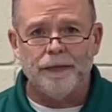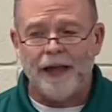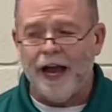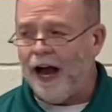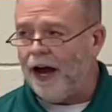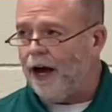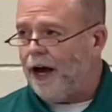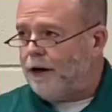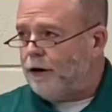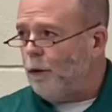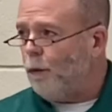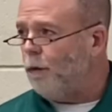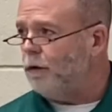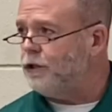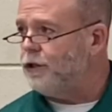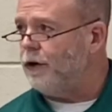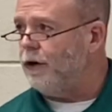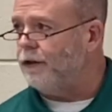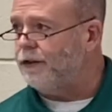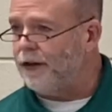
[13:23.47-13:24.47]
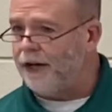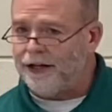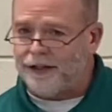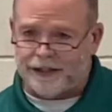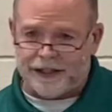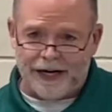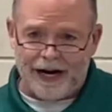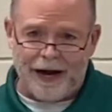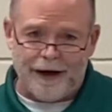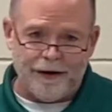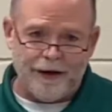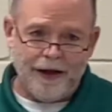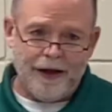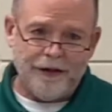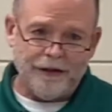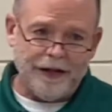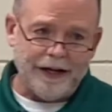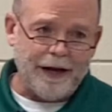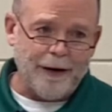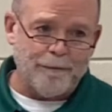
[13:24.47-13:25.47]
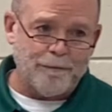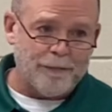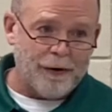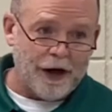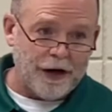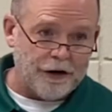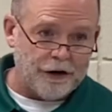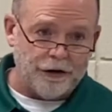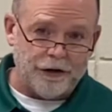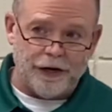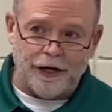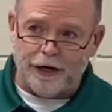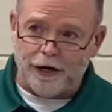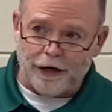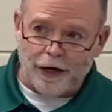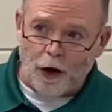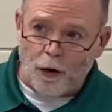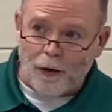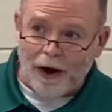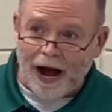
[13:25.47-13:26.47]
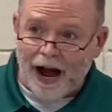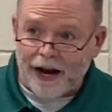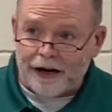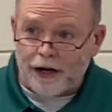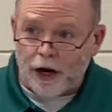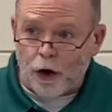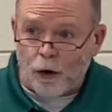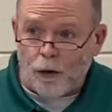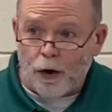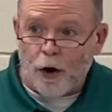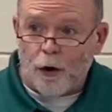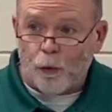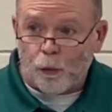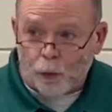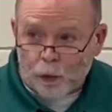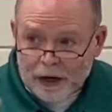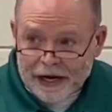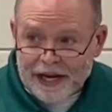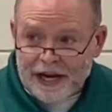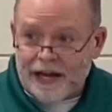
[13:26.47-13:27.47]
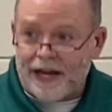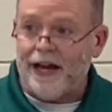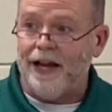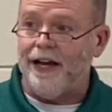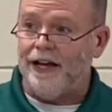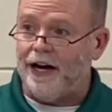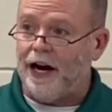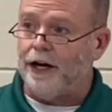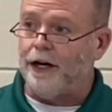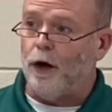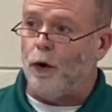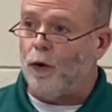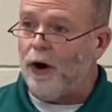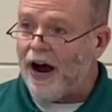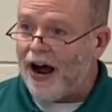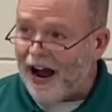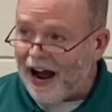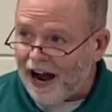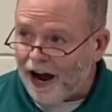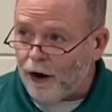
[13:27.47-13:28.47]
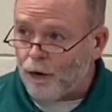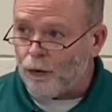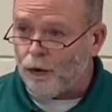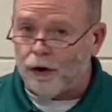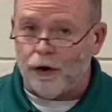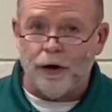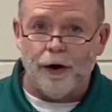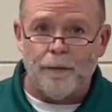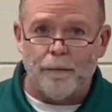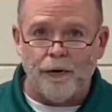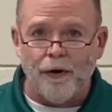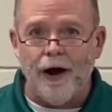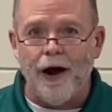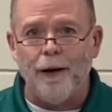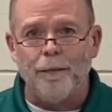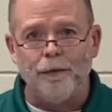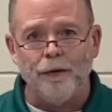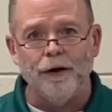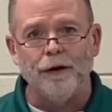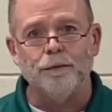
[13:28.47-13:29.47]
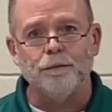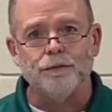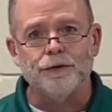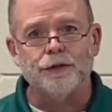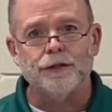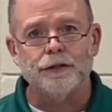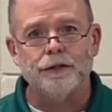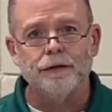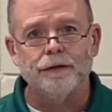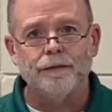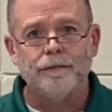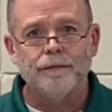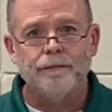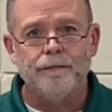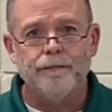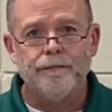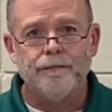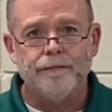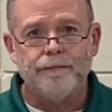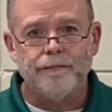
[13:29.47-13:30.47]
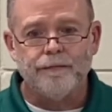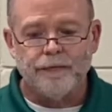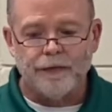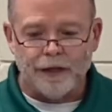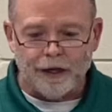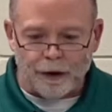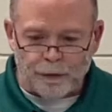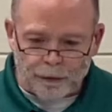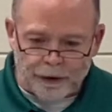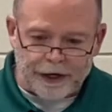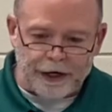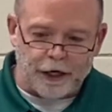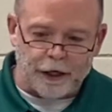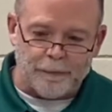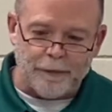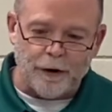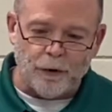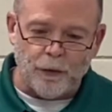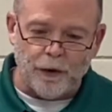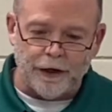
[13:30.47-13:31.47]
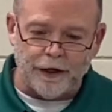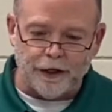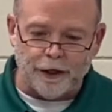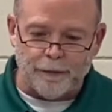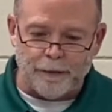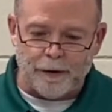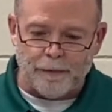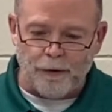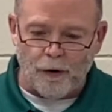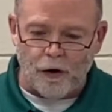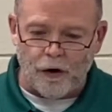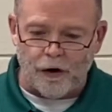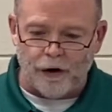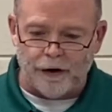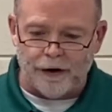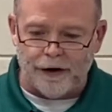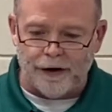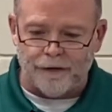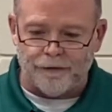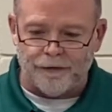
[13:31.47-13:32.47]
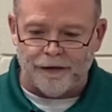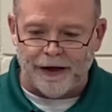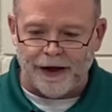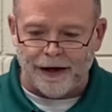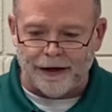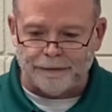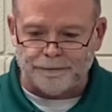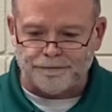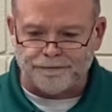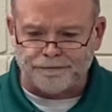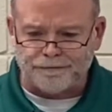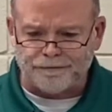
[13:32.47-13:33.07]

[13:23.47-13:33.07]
I don't want you to think that I think I'm better than, no, I know we and I know our problems. And we need to be willing to be part of that.